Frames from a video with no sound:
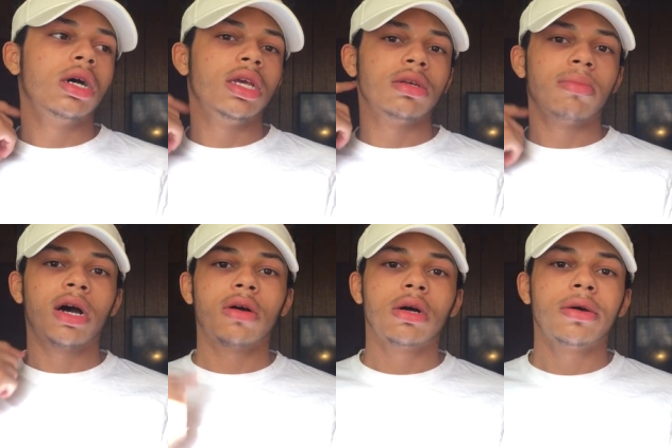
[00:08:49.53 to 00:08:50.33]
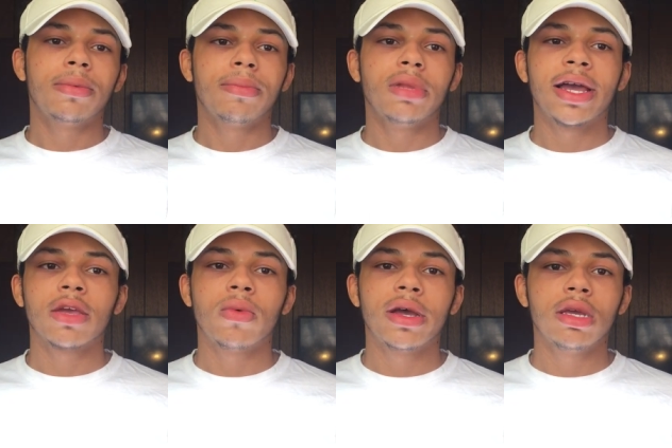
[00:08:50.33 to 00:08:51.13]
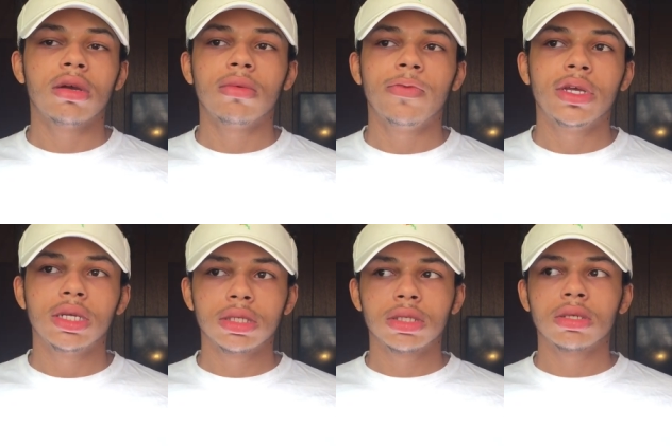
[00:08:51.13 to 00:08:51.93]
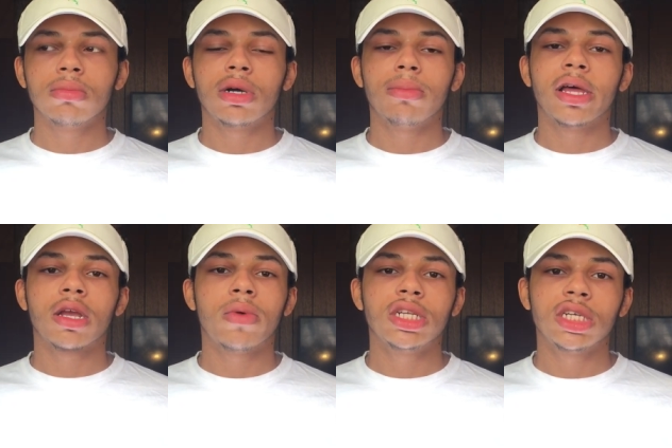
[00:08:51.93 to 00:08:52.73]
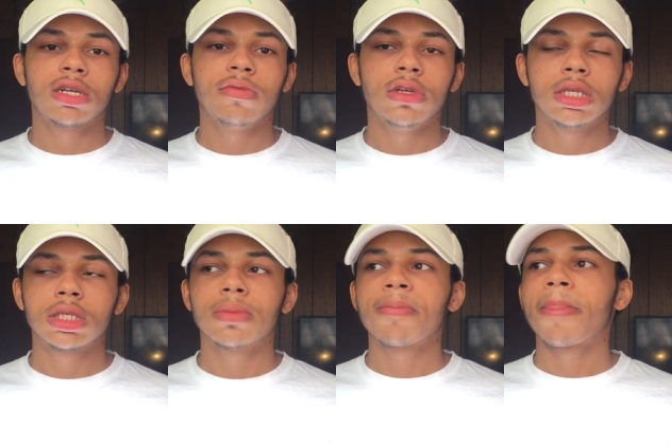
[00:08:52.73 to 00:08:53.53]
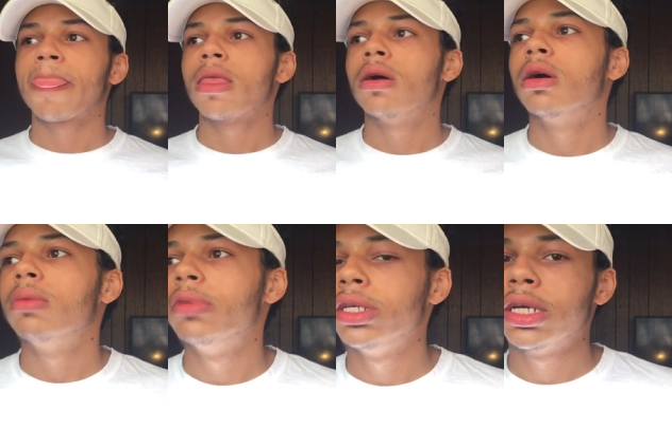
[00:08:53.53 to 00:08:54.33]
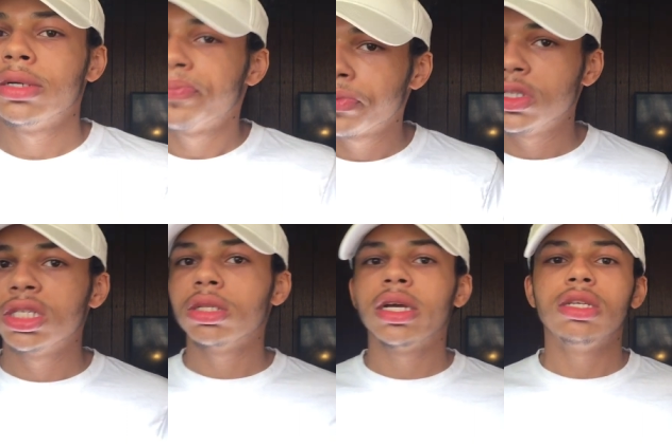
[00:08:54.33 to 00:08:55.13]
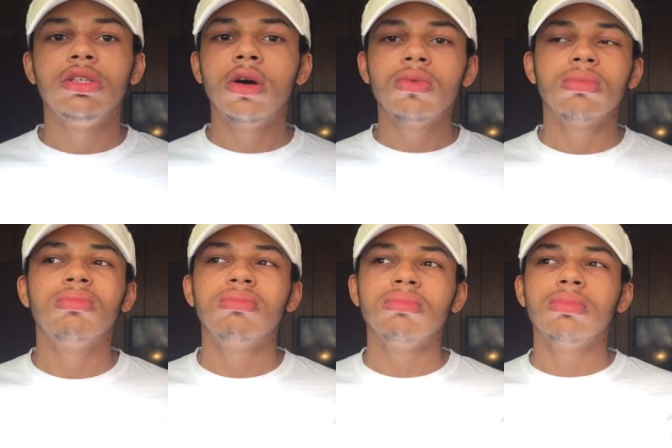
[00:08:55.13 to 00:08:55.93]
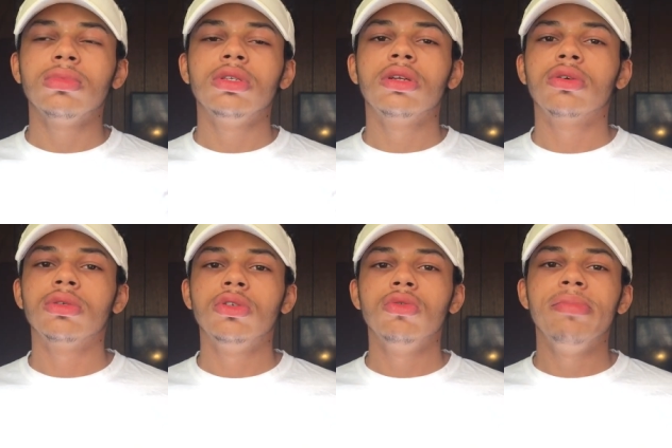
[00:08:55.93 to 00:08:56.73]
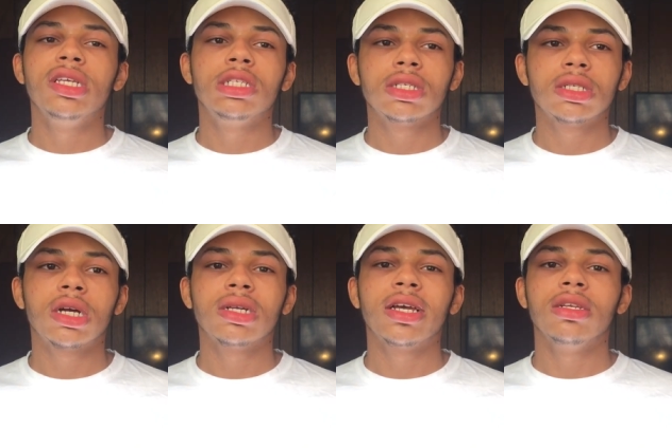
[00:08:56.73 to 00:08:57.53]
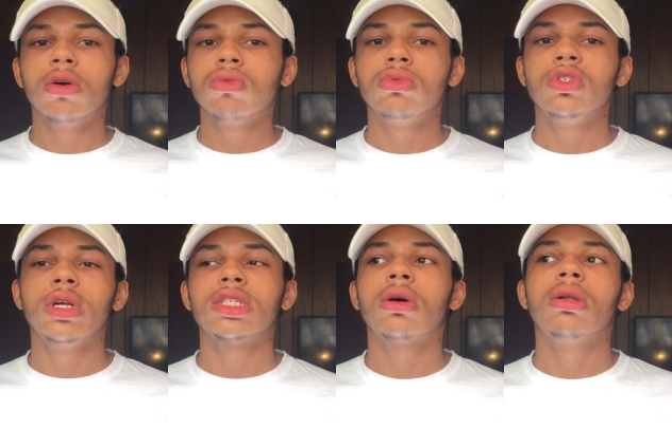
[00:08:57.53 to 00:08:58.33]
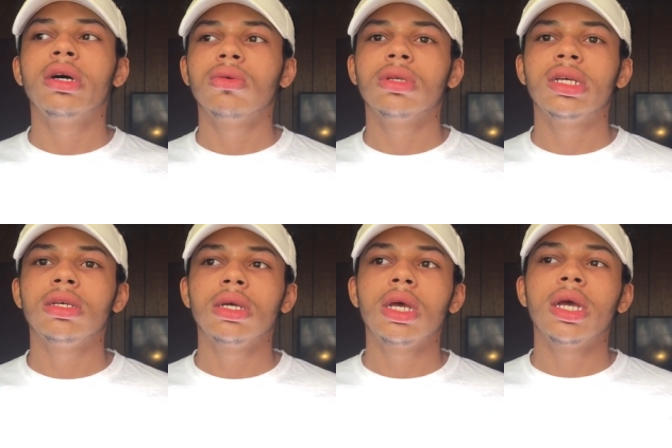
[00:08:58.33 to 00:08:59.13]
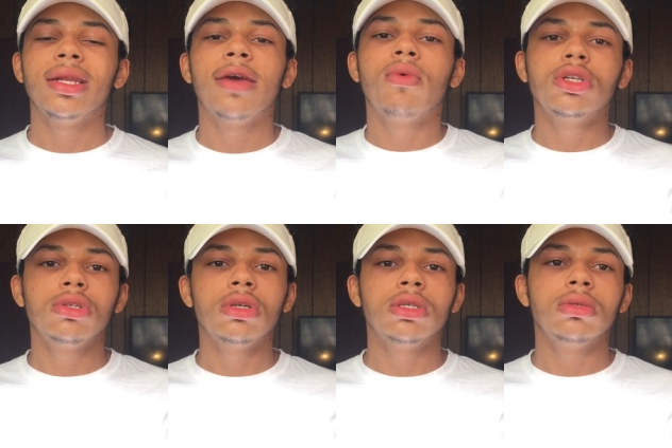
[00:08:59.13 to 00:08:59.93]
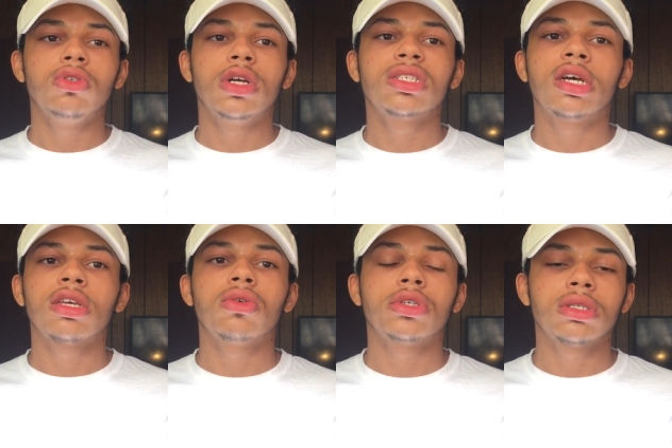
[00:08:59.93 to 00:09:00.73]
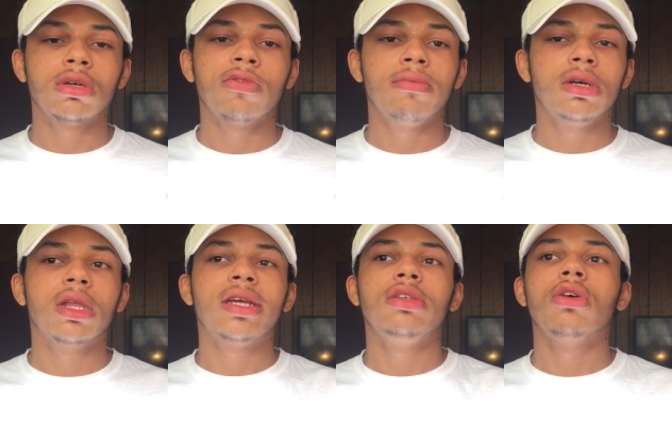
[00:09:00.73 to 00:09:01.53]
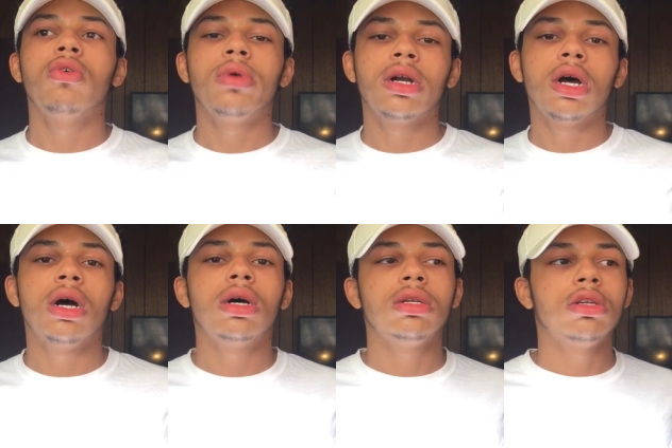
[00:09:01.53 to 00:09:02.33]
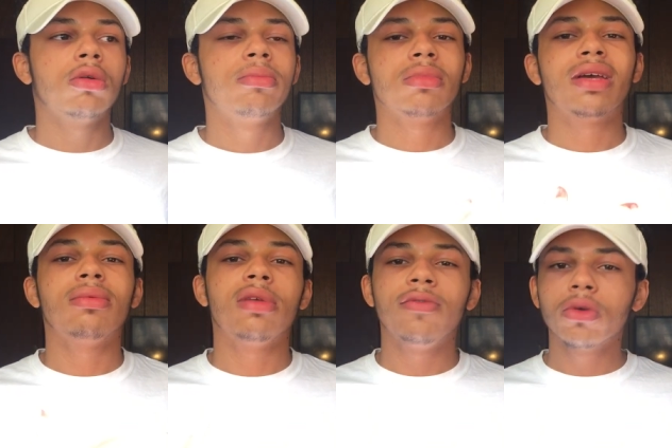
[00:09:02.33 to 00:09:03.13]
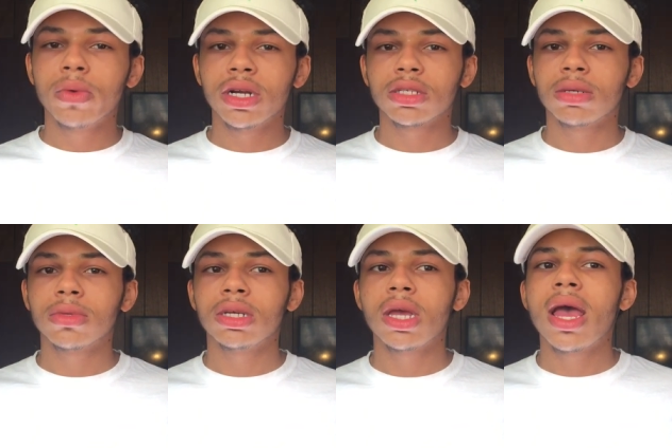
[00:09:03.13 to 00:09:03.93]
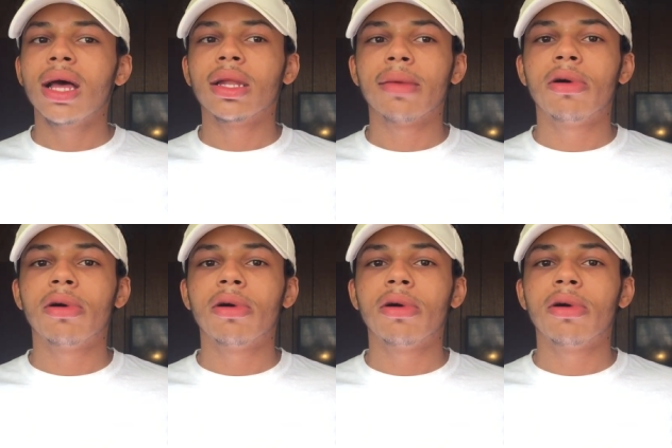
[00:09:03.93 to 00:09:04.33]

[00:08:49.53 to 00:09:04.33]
and my black and white Vans, my black and white checker Vans. But yeah, just like, don't, you know, do business attire. Like, don't dress all out. Like, they want you to dress like yourself, but like, don't like, if you're wearing something like